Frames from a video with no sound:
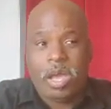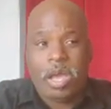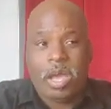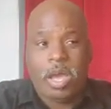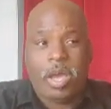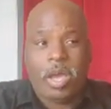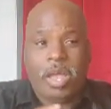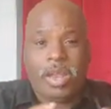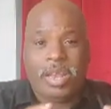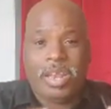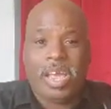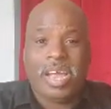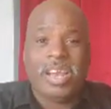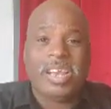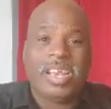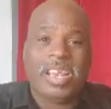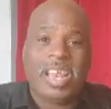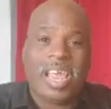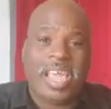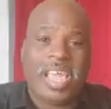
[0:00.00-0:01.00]

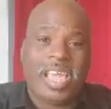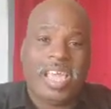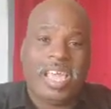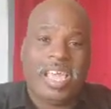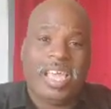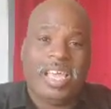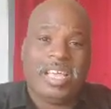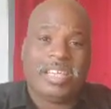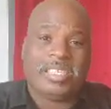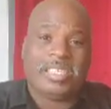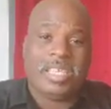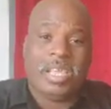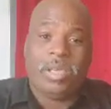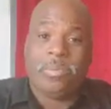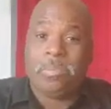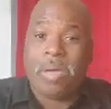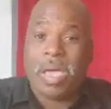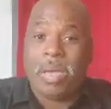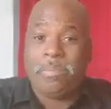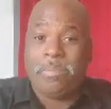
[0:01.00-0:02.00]
Another thing
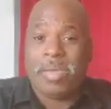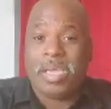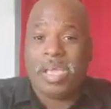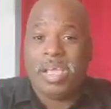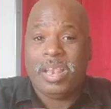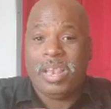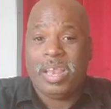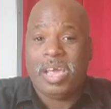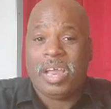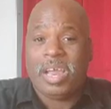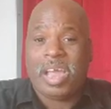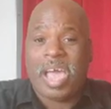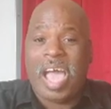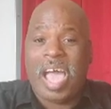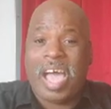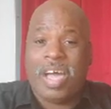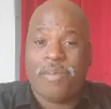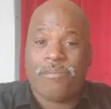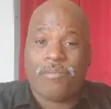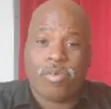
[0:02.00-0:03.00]
is it might be
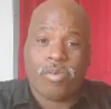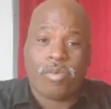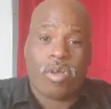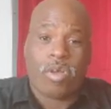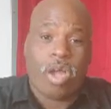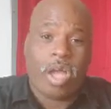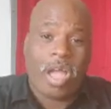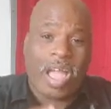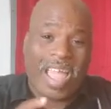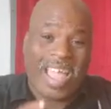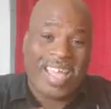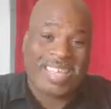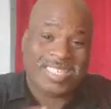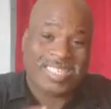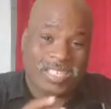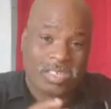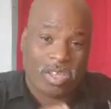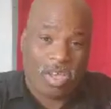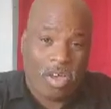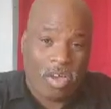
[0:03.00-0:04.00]
another iPhone called
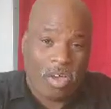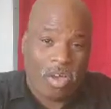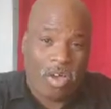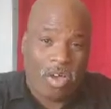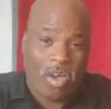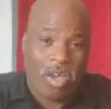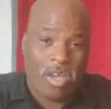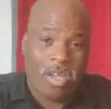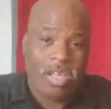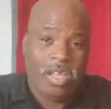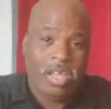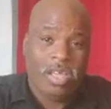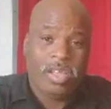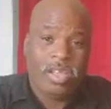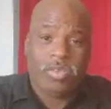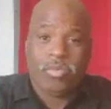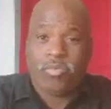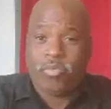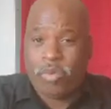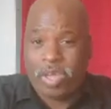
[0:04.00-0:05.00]

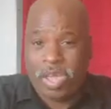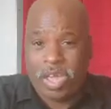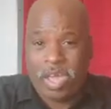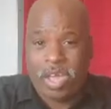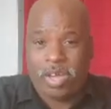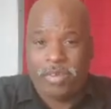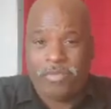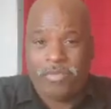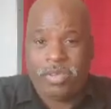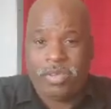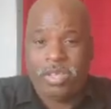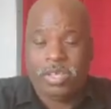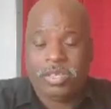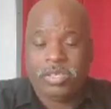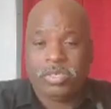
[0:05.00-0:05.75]
SR12.